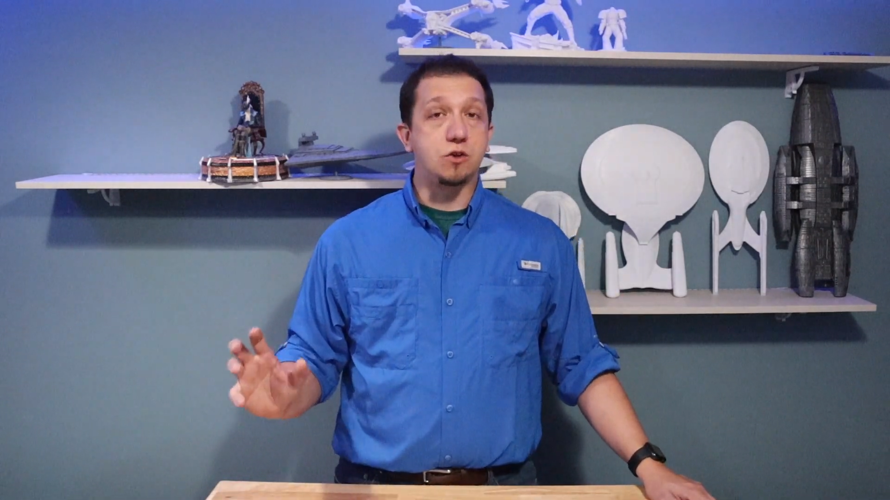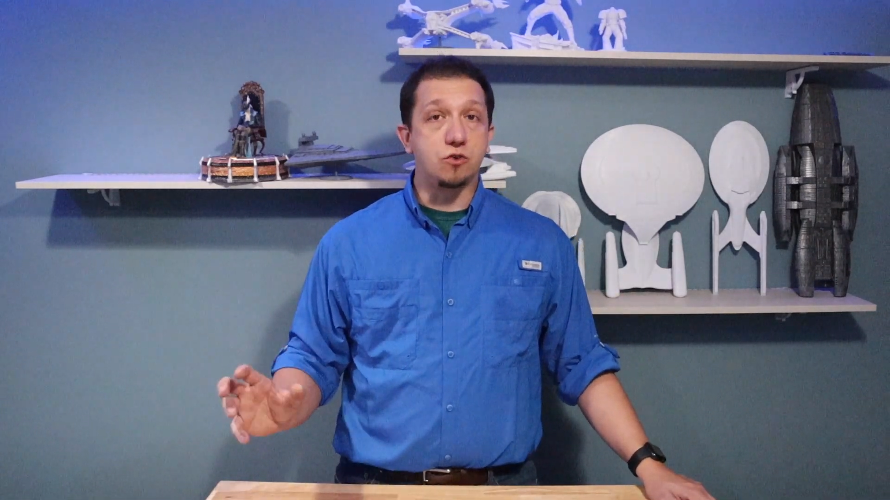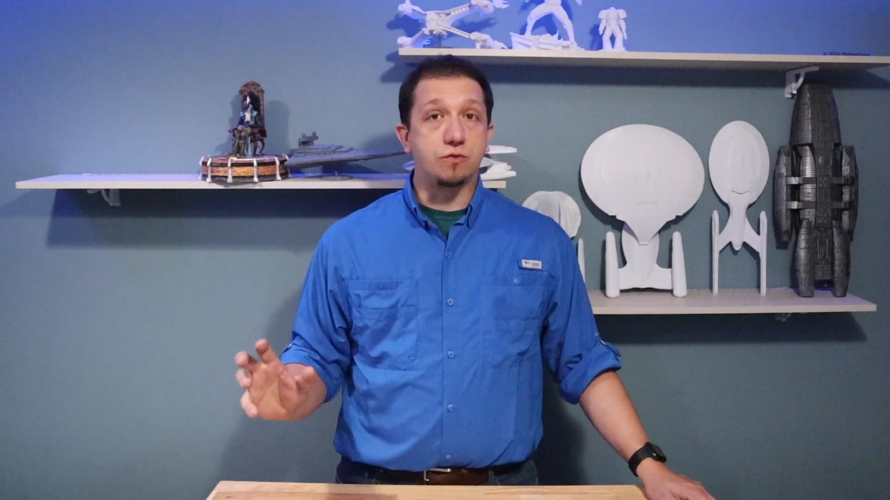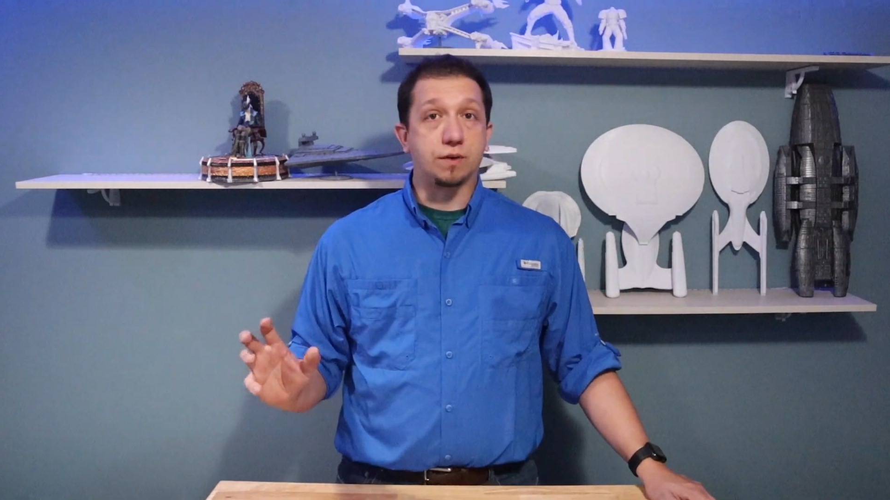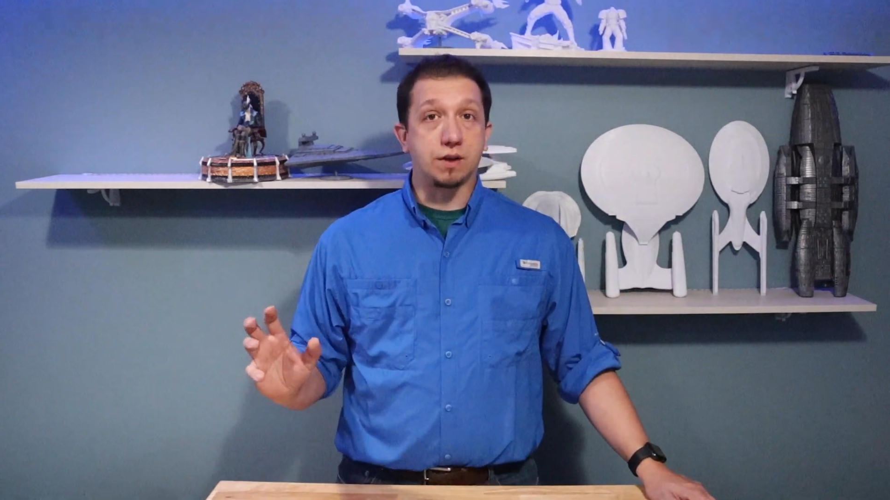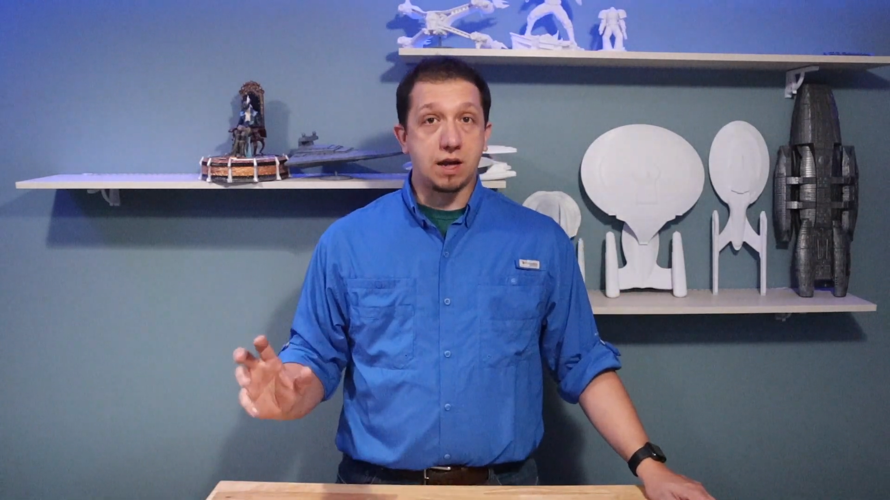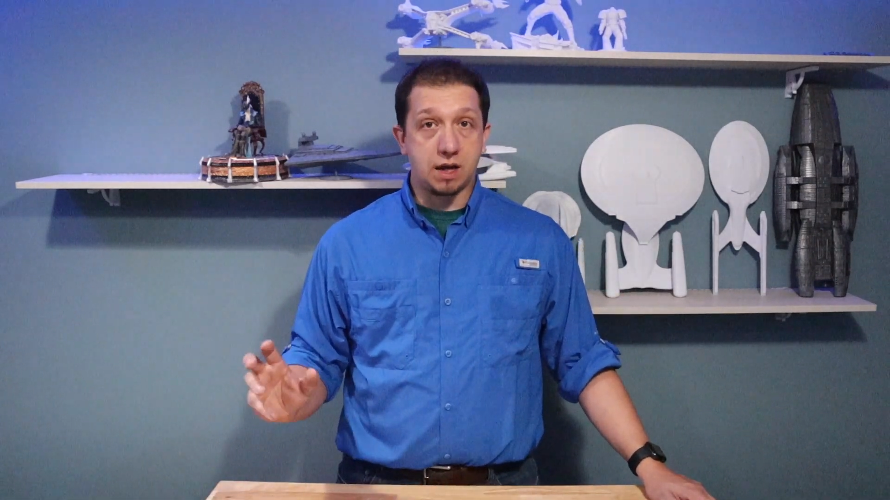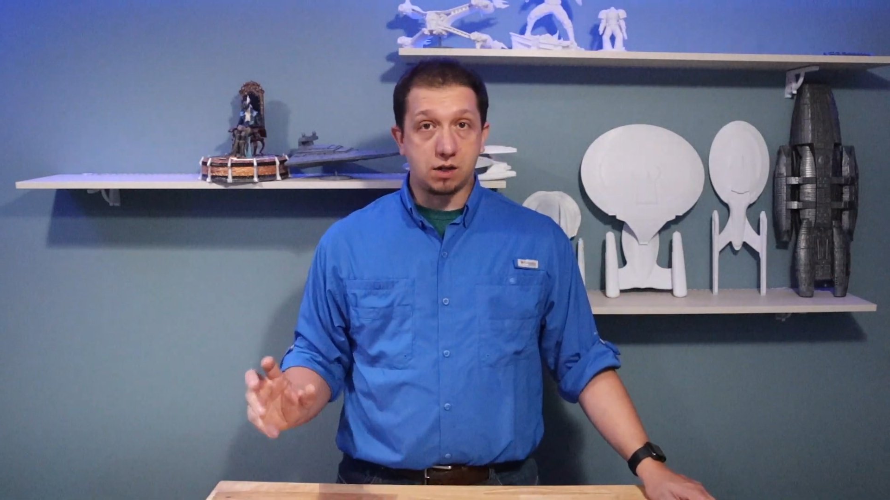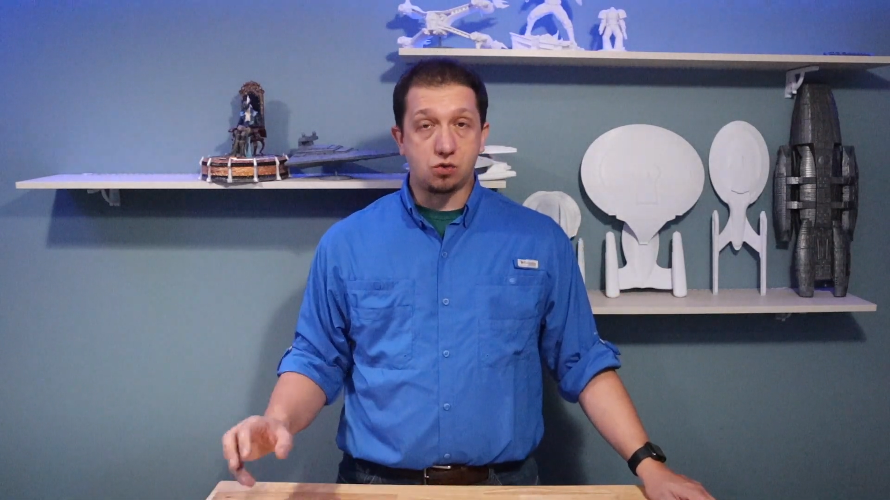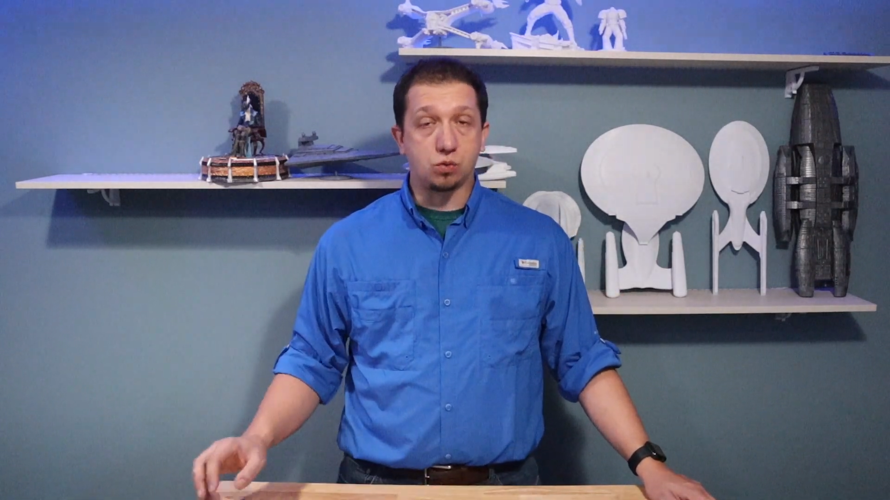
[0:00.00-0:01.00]
useful and
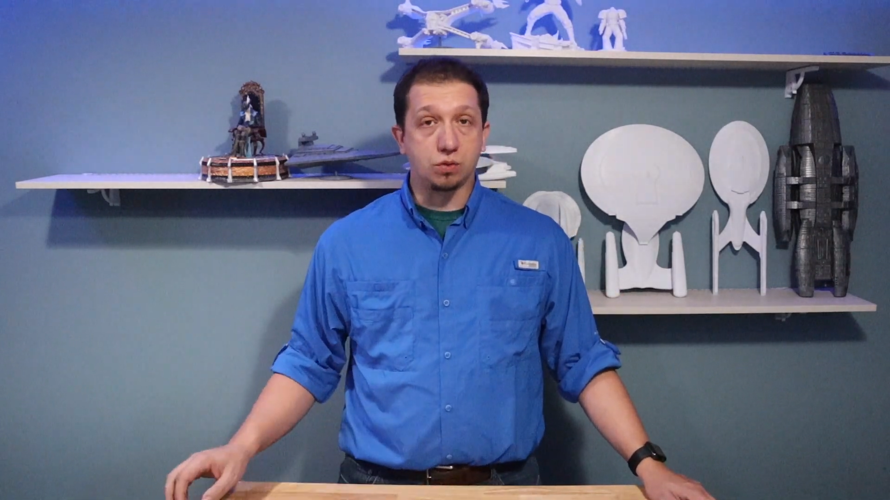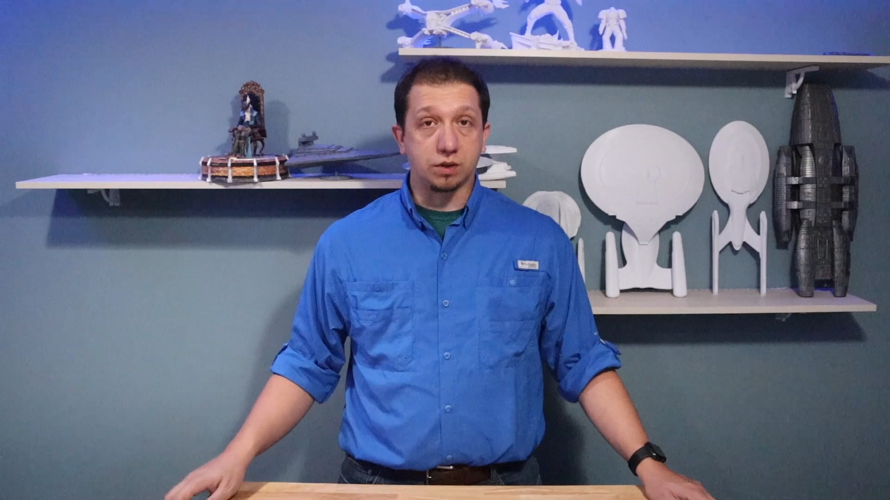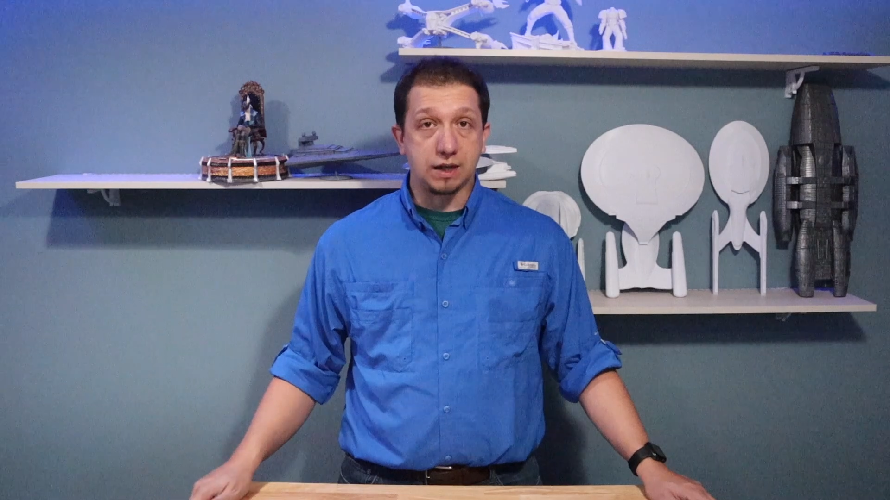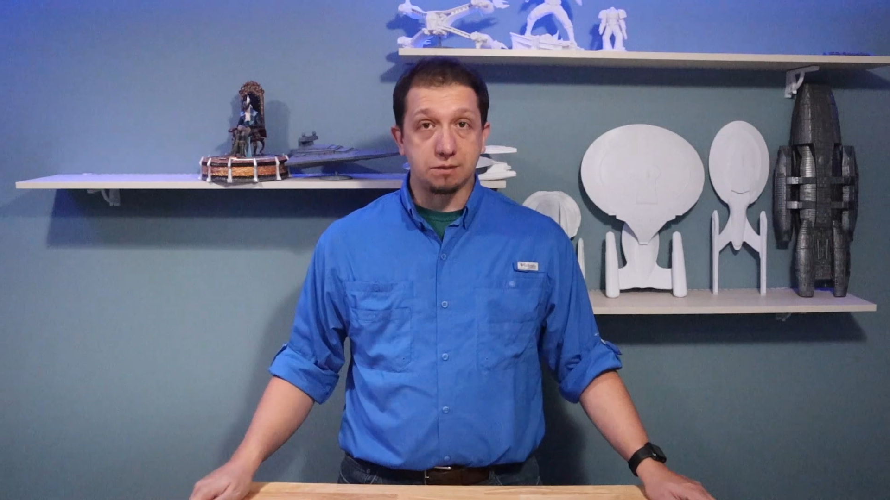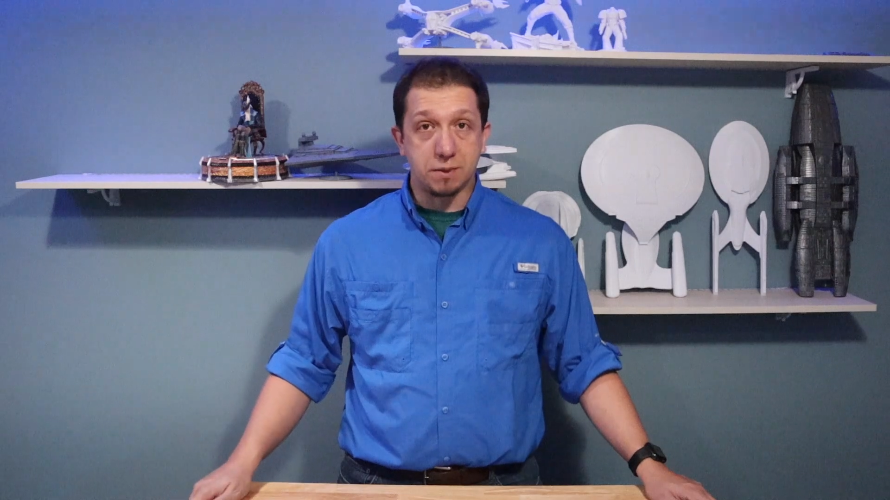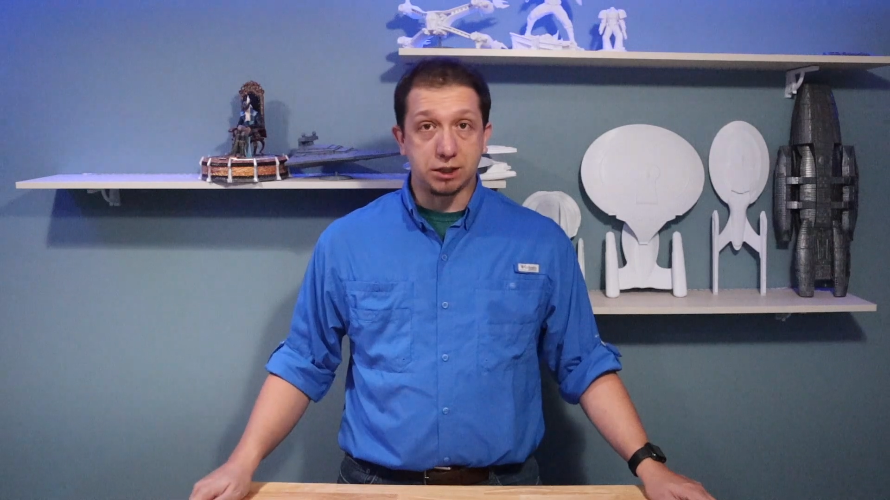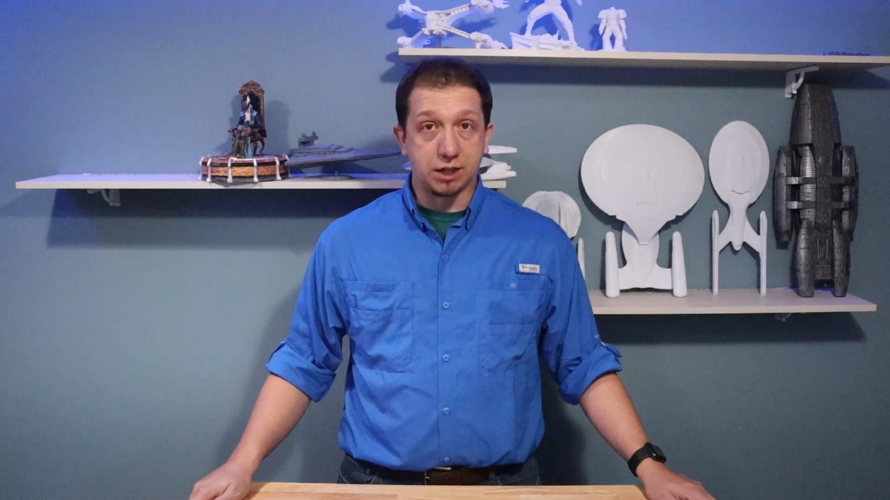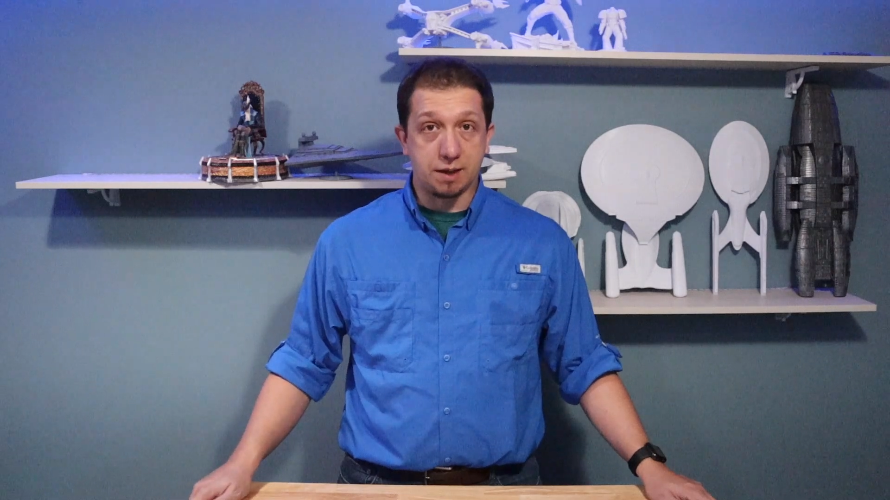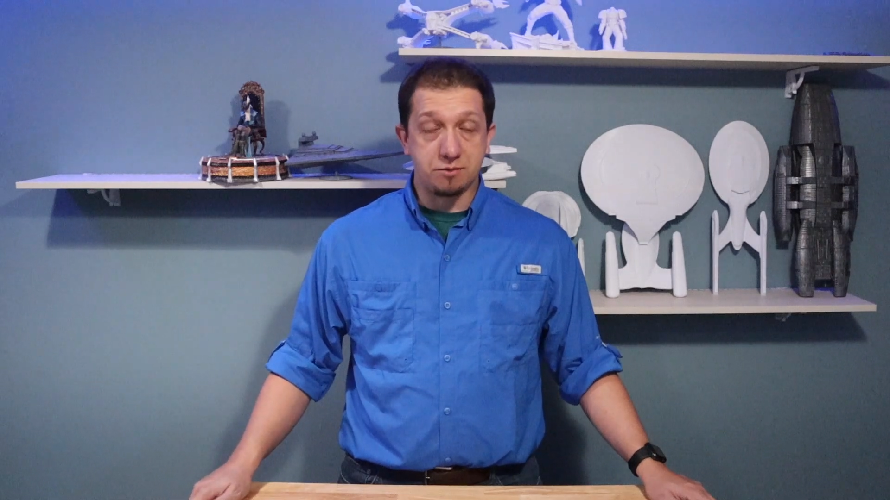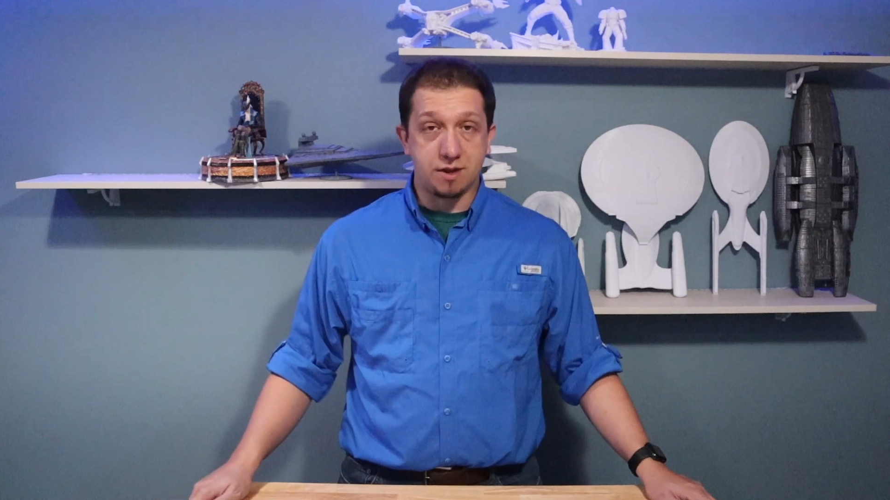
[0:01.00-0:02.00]
handy tool to get my
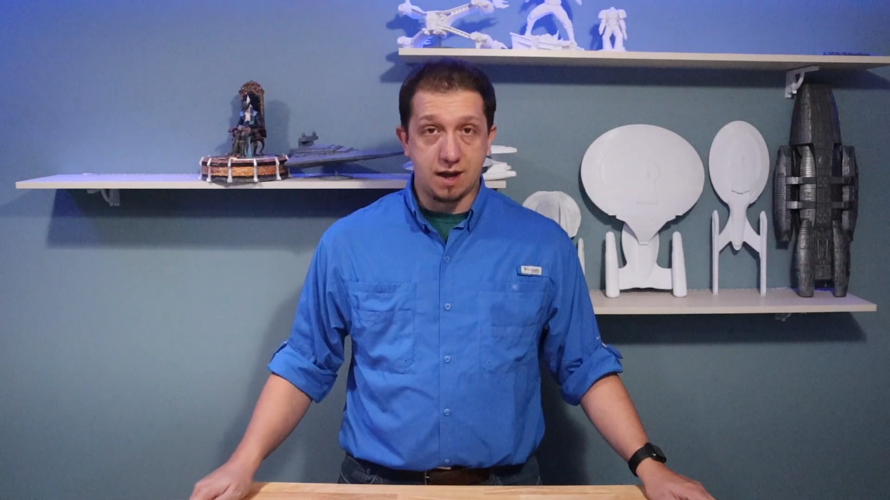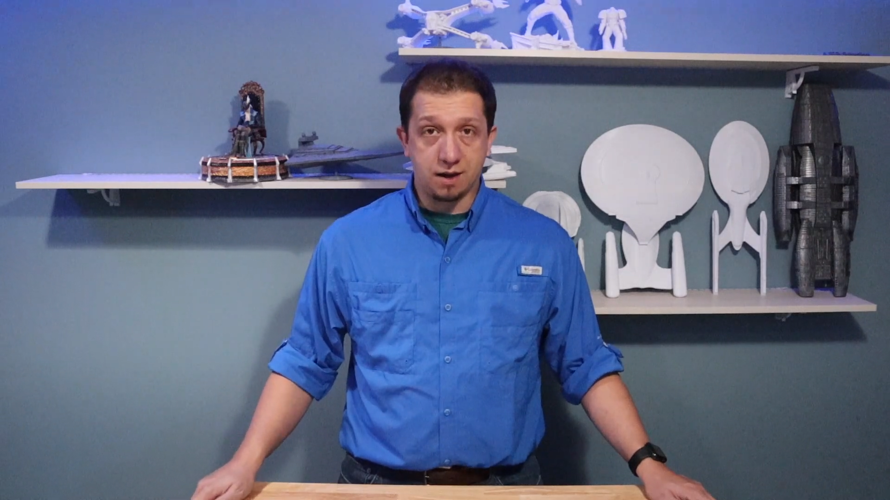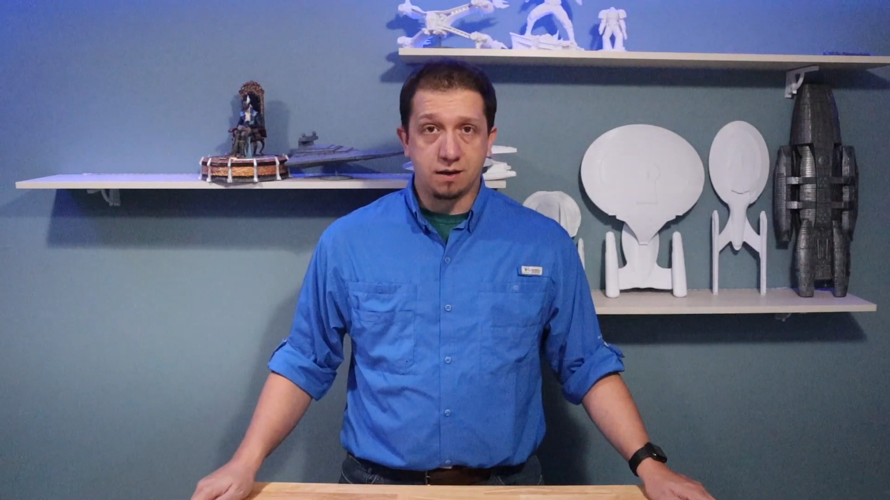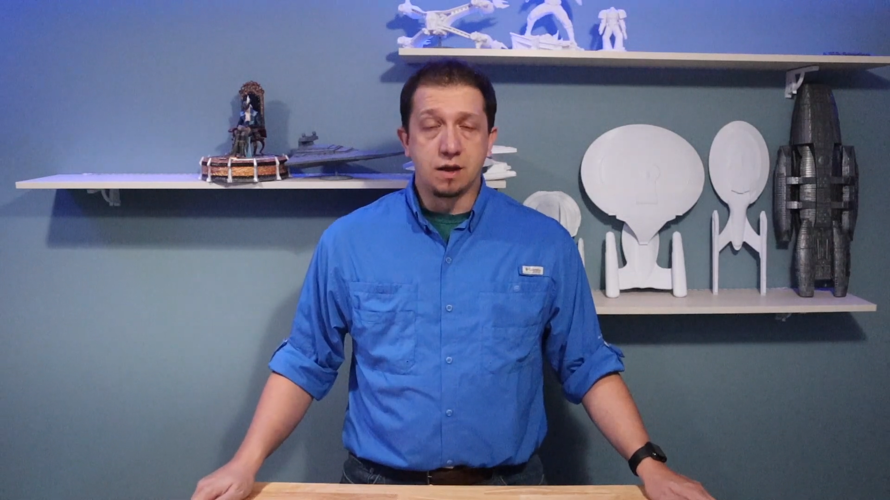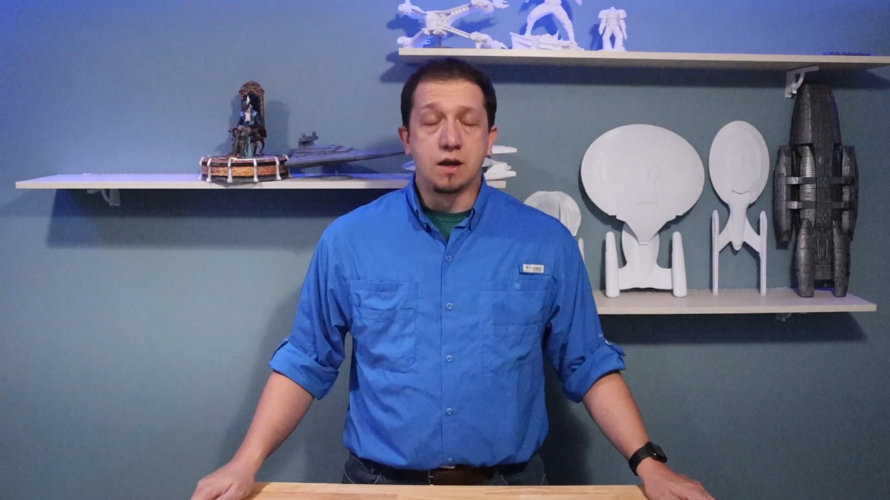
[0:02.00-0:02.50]
jobs done.